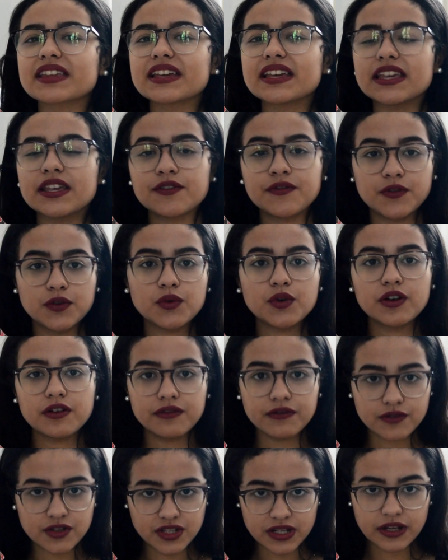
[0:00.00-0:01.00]
If you're a
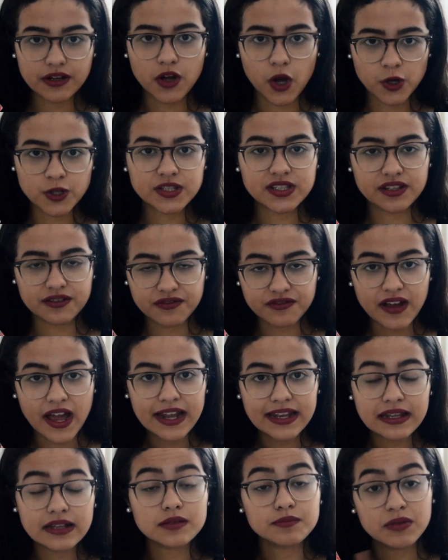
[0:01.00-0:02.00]
Jane Austen
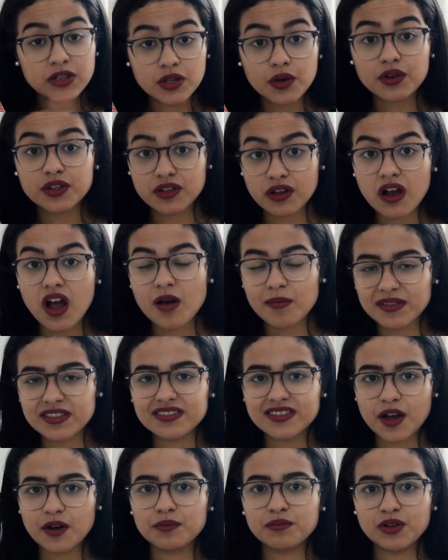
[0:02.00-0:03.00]
fan, let me know in the comment
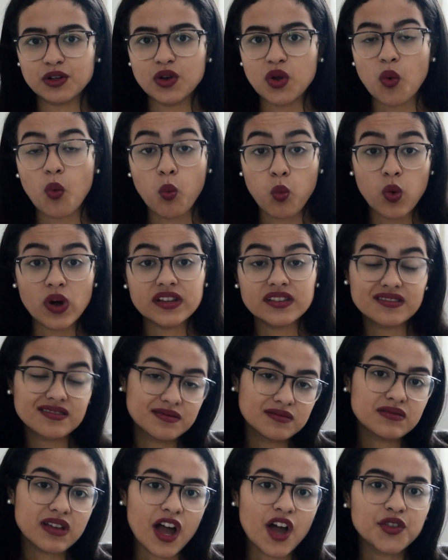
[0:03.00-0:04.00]
down below what
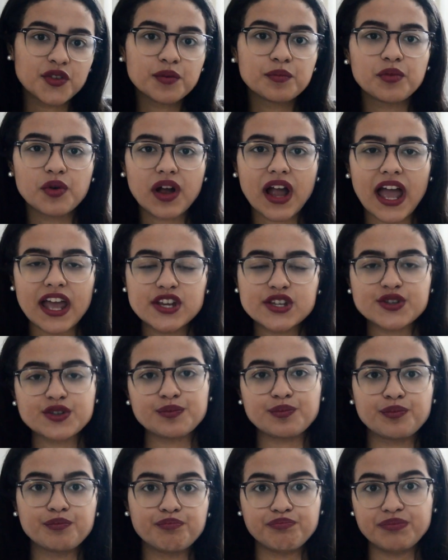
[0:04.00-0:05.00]
other book I
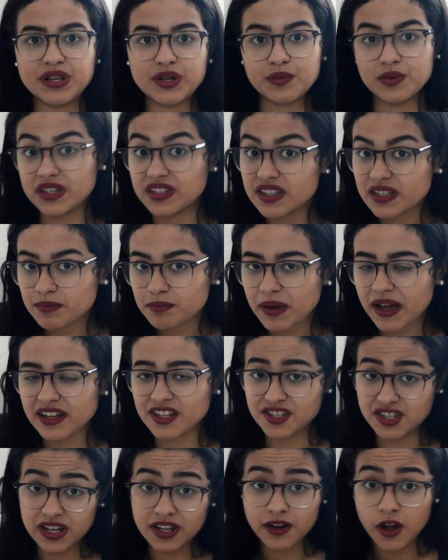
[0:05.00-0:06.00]
should be reading by
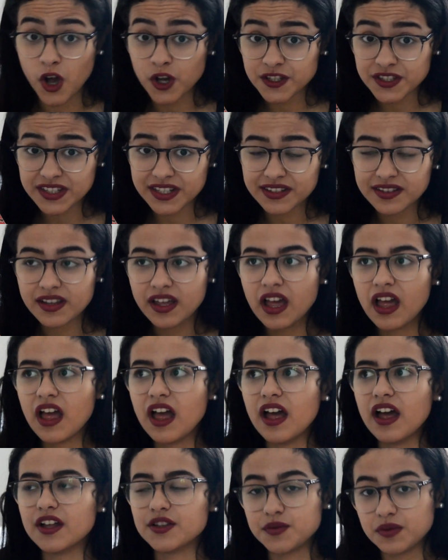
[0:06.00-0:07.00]
Jane Austen
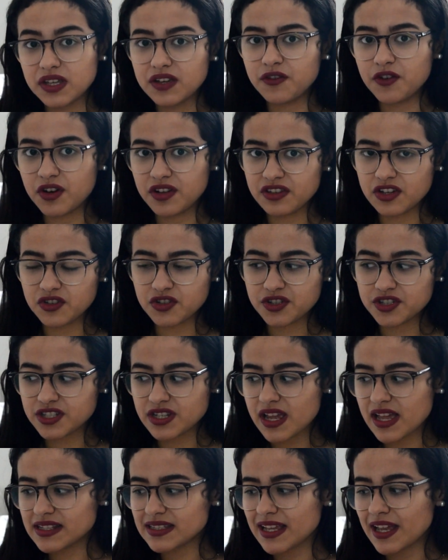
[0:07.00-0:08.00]
to give her another
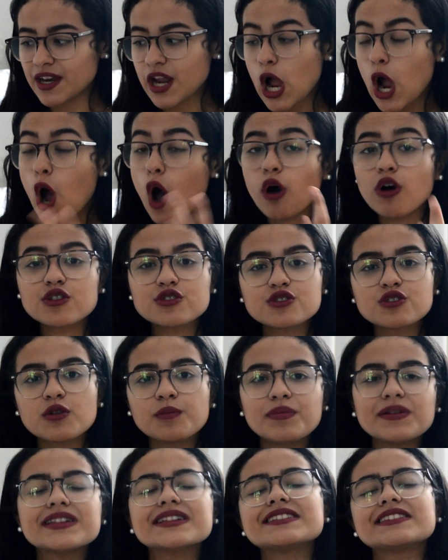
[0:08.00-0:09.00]
chance. And also,
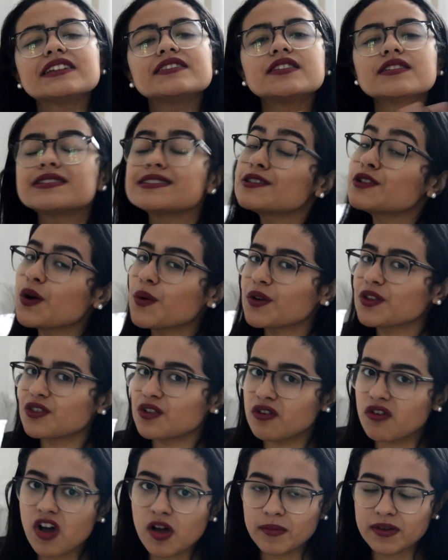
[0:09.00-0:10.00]
please let us know in the
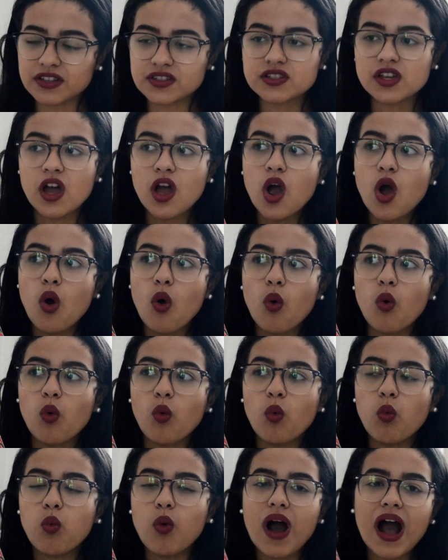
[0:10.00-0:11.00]
comment
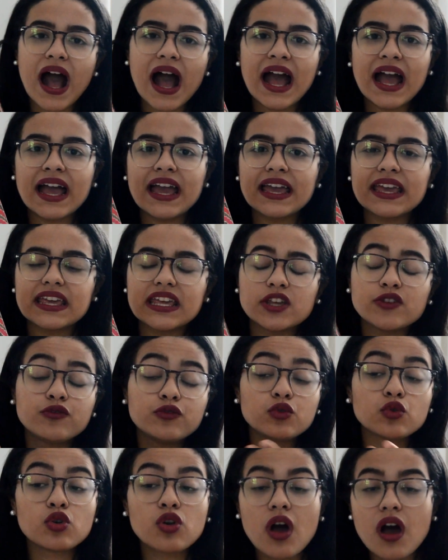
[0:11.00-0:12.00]
why, if
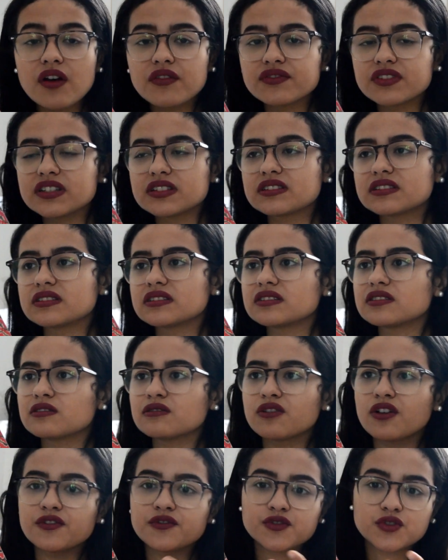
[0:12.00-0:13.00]
you love this
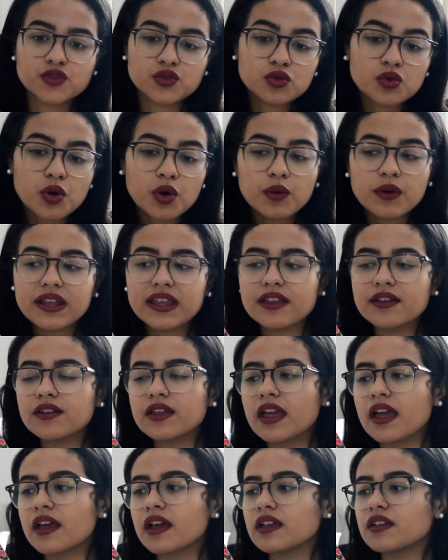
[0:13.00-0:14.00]
love
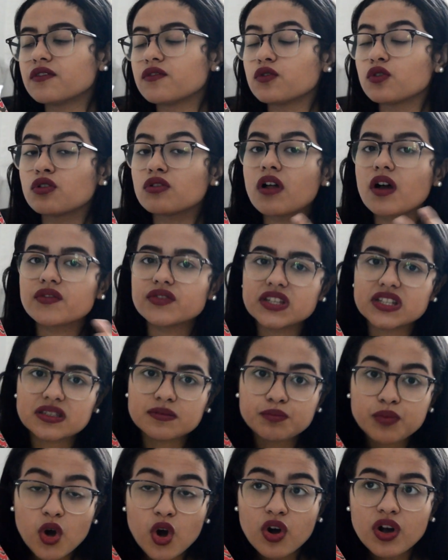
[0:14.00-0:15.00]
story, if you love this
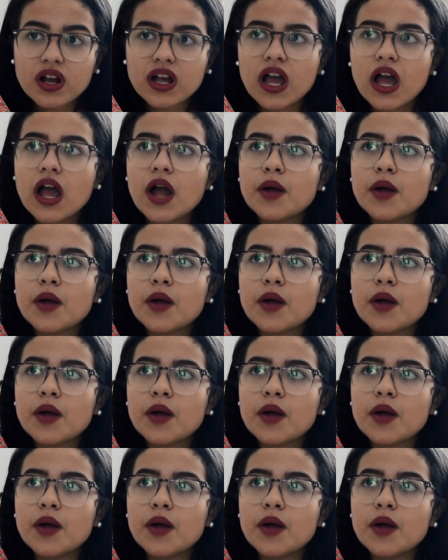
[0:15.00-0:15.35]
book,